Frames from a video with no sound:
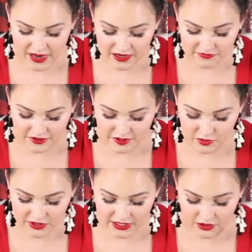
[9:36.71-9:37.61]
my
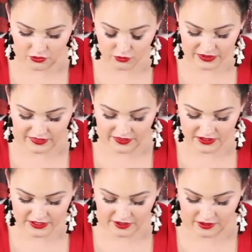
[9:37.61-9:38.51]
Infusible ink with the
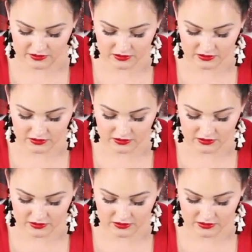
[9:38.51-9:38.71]
glitter.